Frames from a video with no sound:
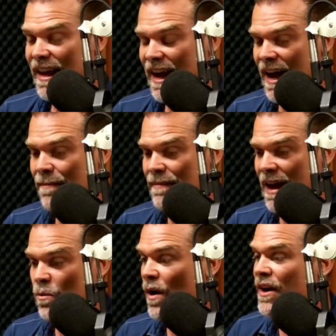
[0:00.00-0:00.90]

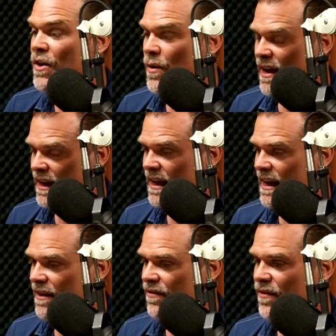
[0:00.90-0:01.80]
And wondering
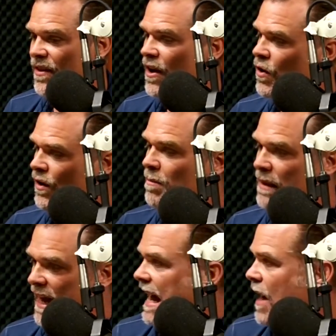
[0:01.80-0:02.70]
if they're going to
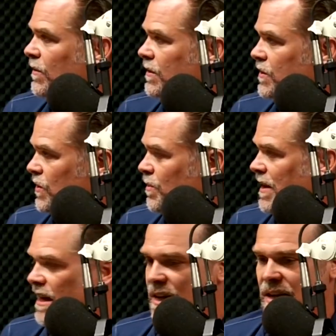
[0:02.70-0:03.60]
play out to
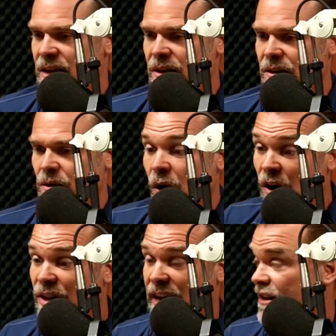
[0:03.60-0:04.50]
be
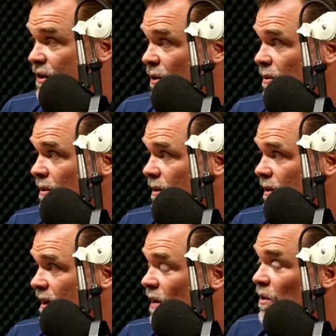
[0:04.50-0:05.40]
all that I do.
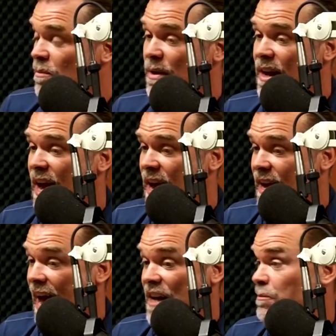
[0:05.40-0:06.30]
It would be
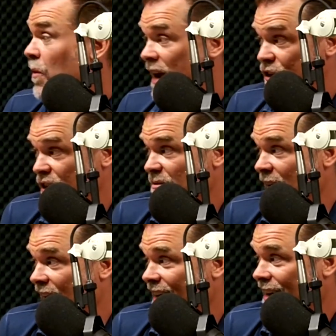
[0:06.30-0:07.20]
a aspiration of
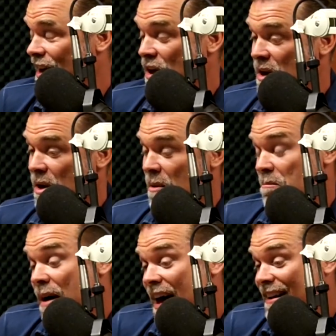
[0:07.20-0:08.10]
mine,
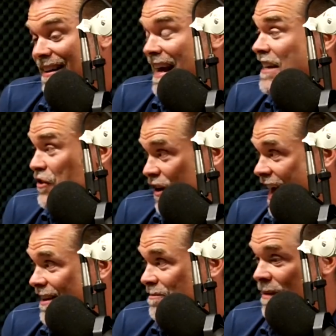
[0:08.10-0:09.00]
but as
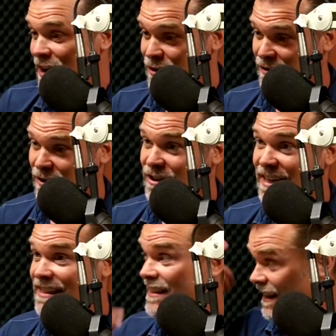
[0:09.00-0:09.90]
yet, my universe,
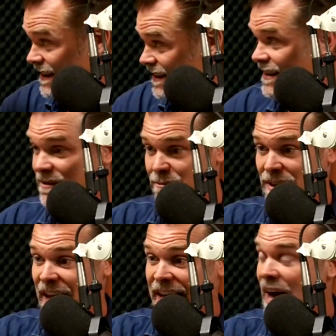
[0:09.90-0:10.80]
as it's
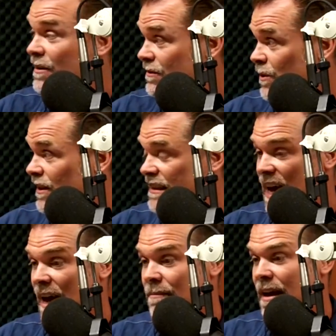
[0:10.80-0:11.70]
playing out in real
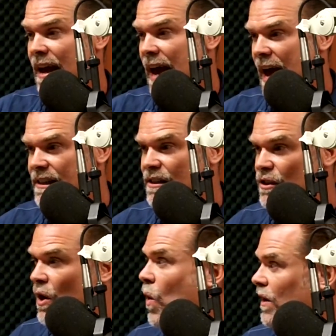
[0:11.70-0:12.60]
time,
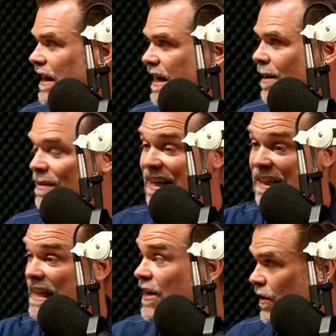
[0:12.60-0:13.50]
hasn't totally come
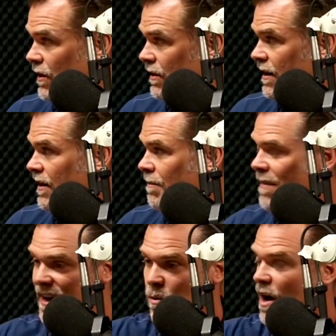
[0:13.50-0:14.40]
clear.
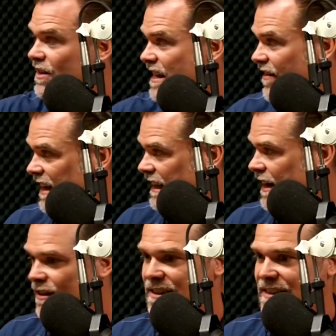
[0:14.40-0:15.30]
Muddy waters haven't
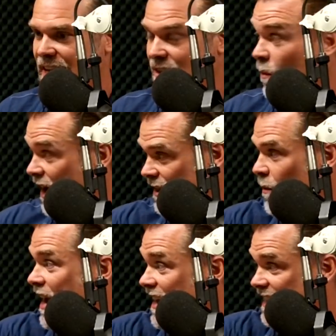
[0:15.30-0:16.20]
cleared, and the
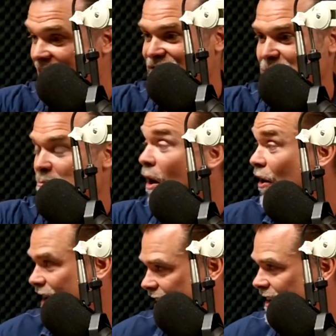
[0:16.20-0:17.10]
way hasn't
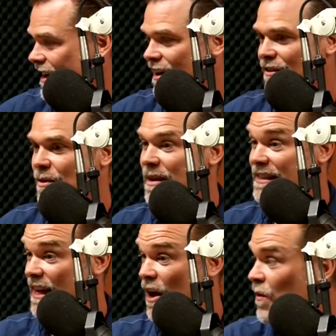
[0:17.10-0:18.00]
parted for me to
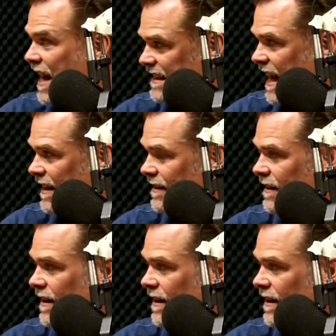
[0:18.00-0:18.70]
say, oh, that's it.